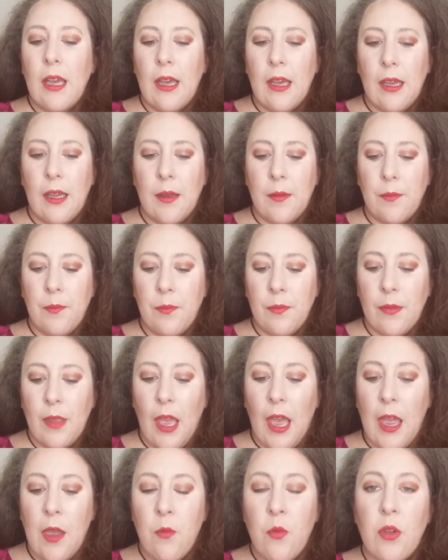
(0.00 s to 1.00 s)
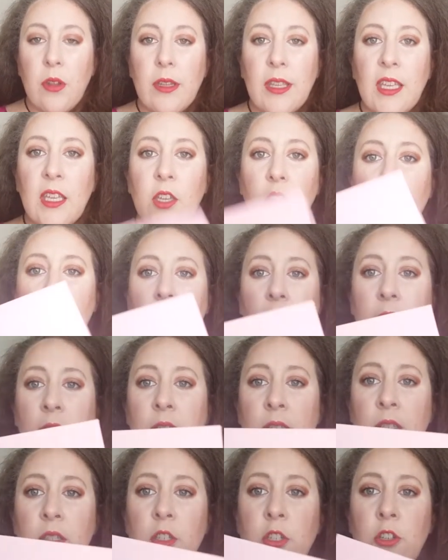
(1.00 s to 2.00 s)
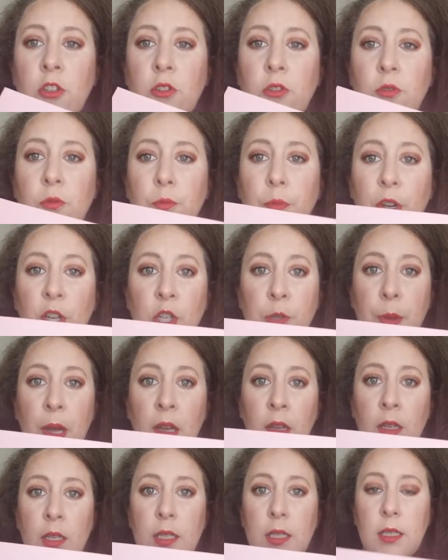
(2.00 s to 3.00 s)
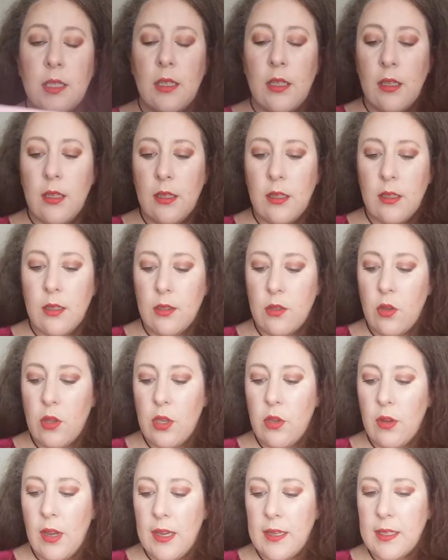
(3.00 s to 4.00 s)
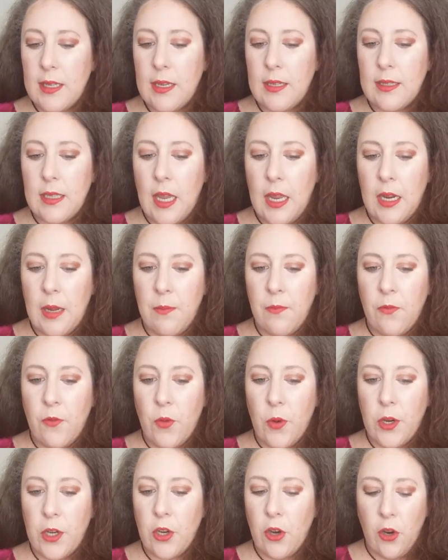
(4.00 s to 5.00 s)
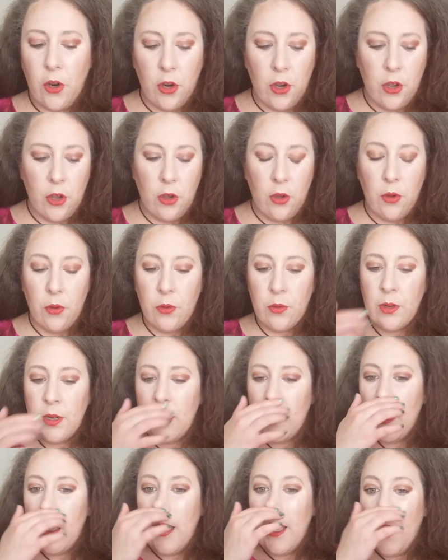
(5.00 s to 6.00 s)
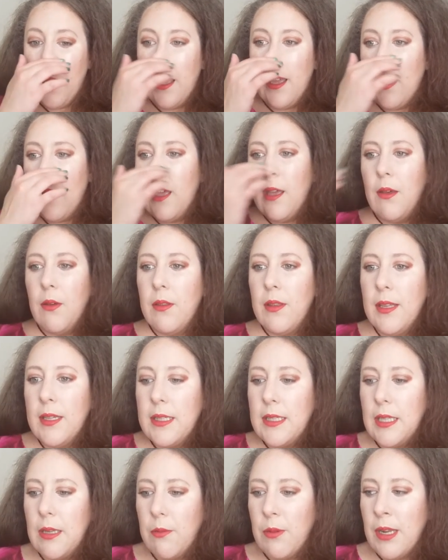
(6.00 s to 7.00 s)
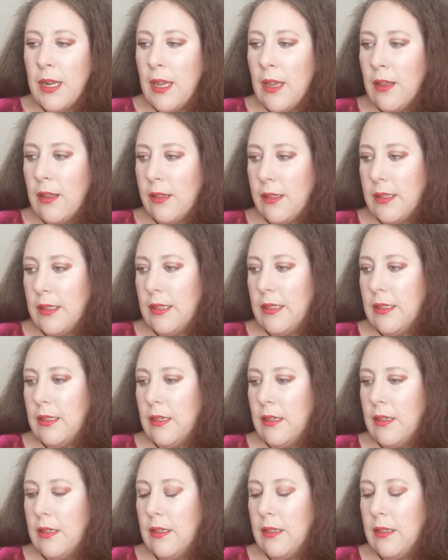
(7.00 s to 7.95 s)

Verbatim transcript: Um, I will link you guys to Birchbox so that you guys can sign up for your own. Let's see, what else?